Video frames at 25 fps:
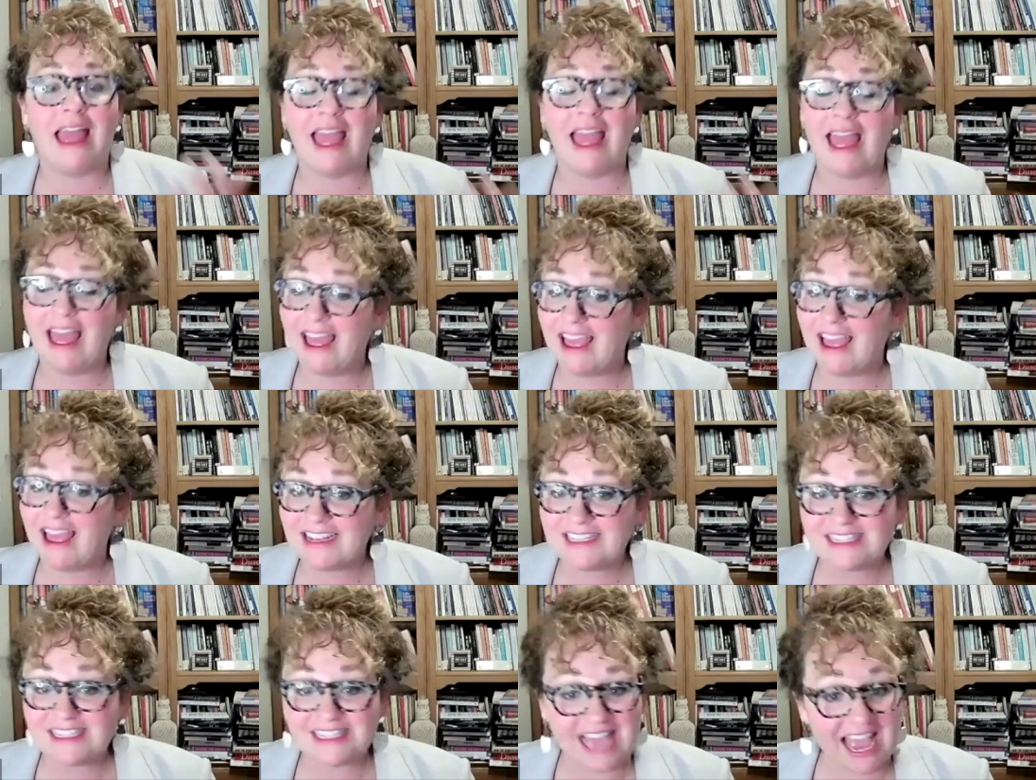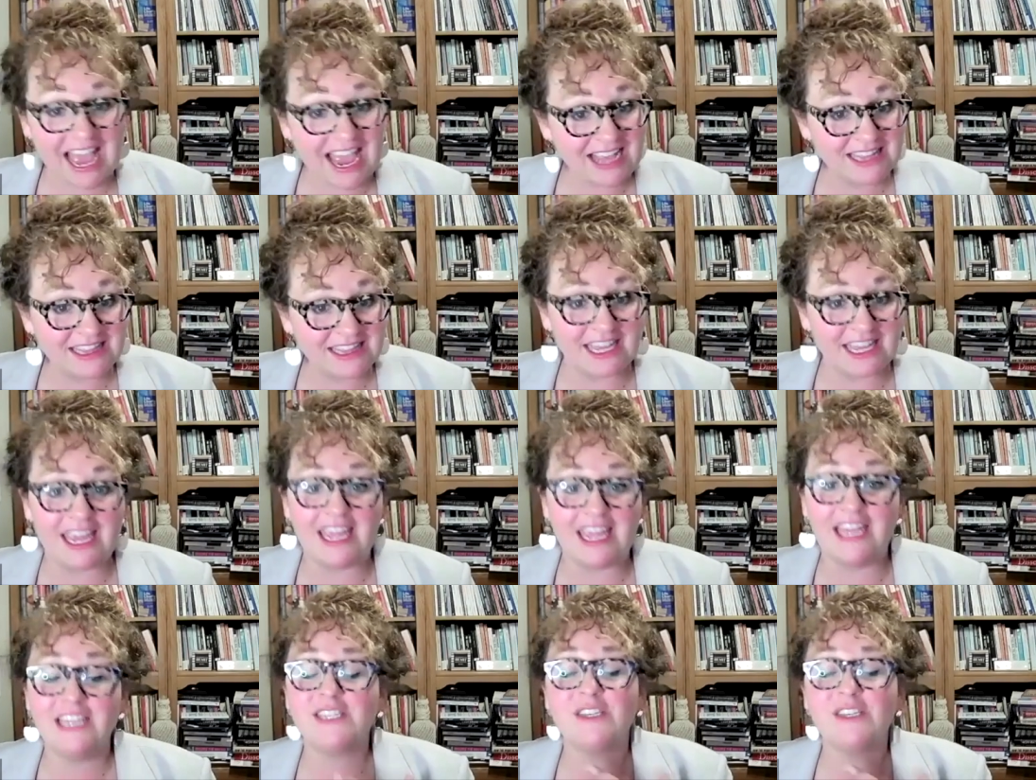
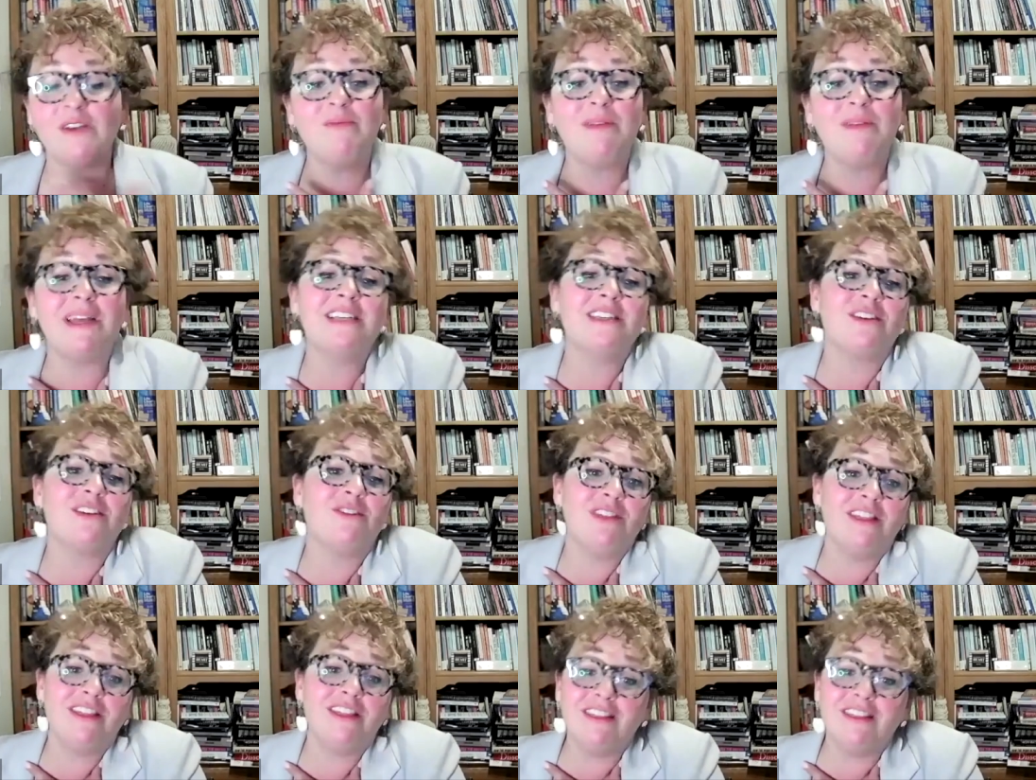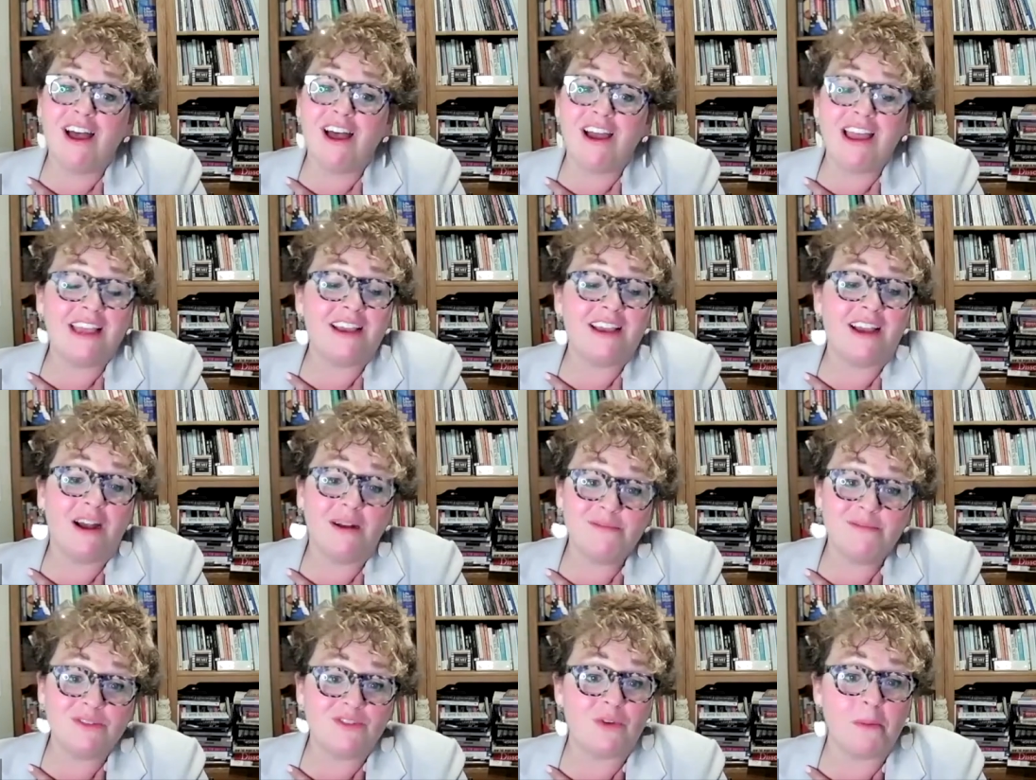Exactly. It
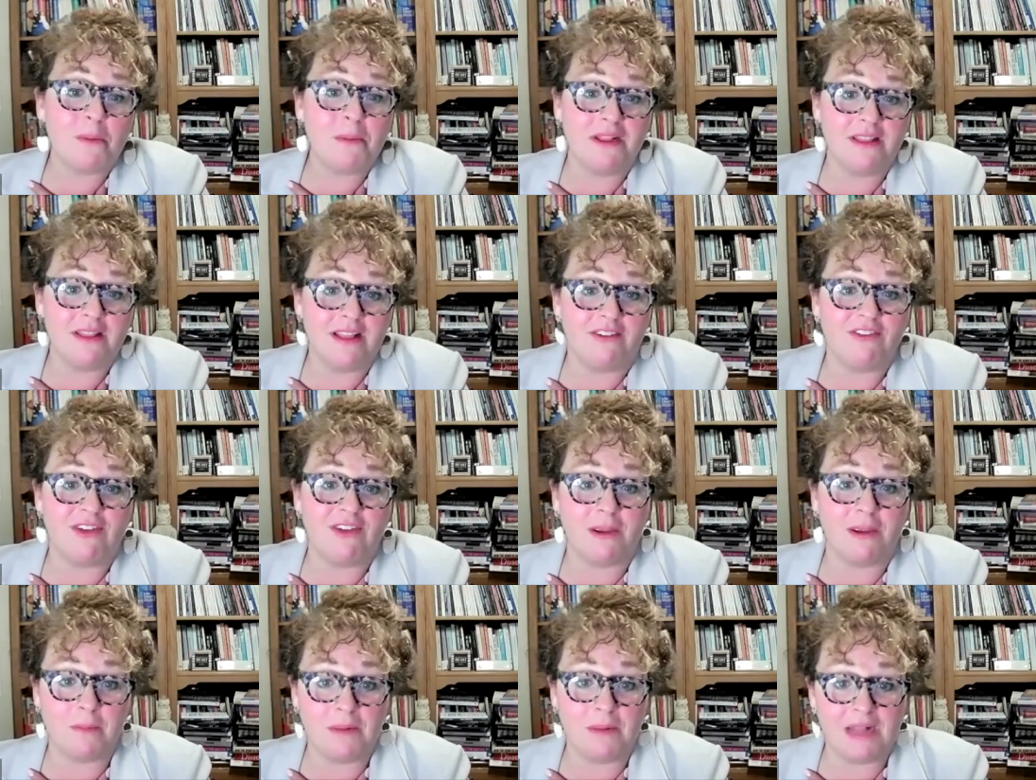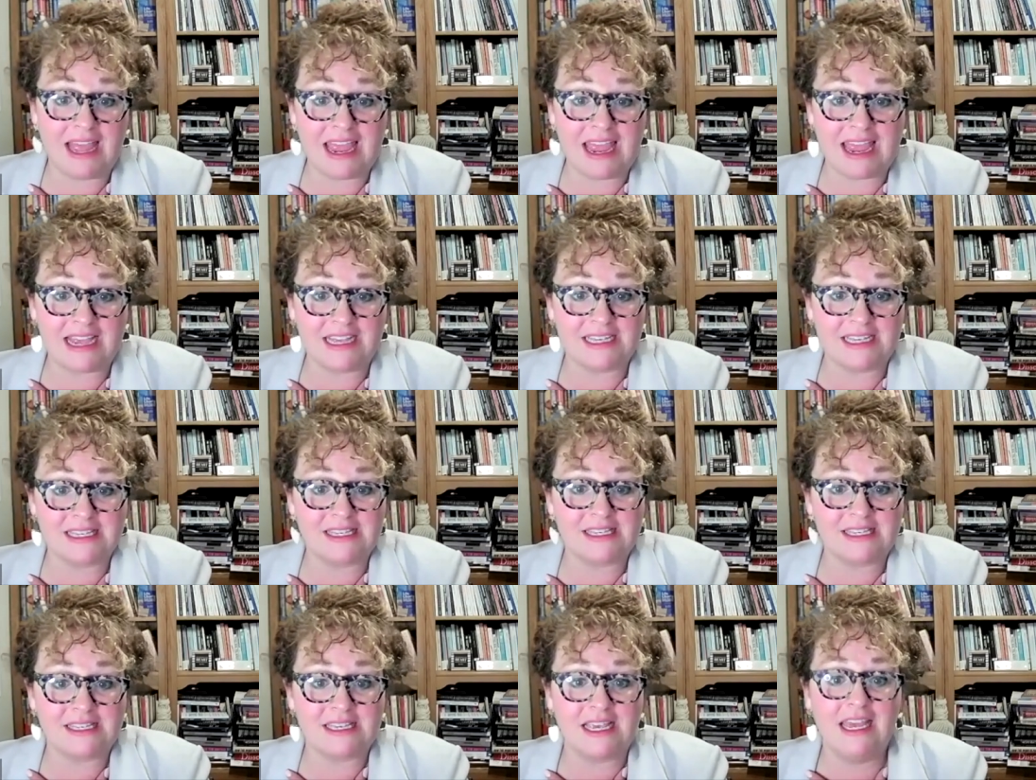comes from a loving
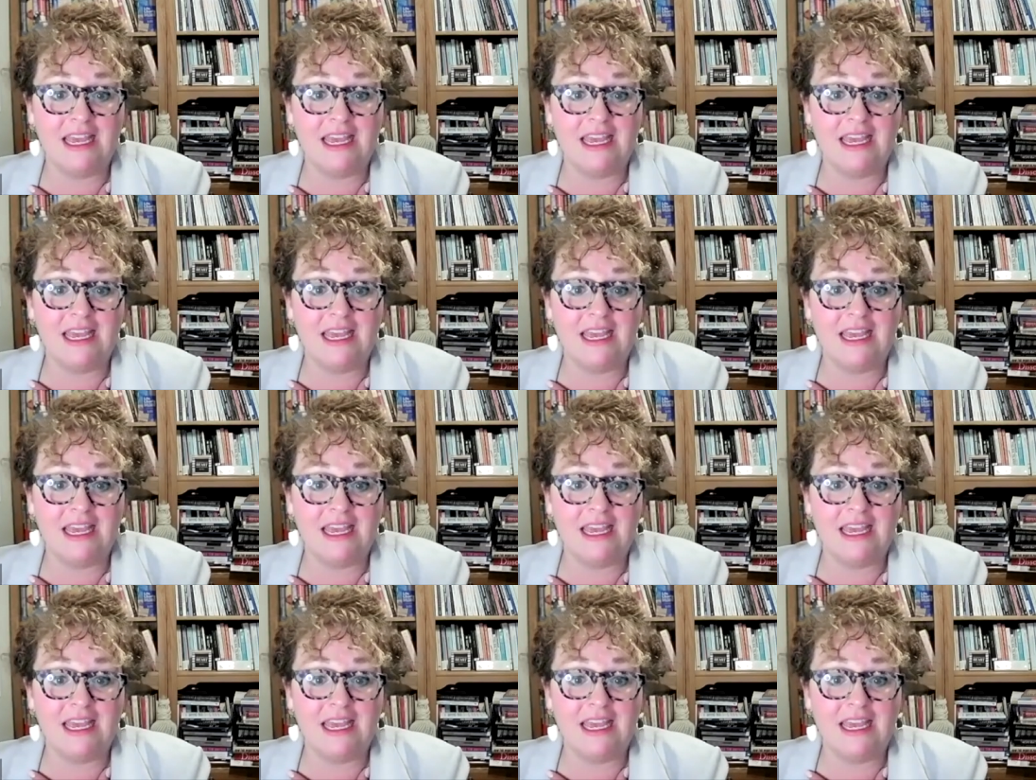place.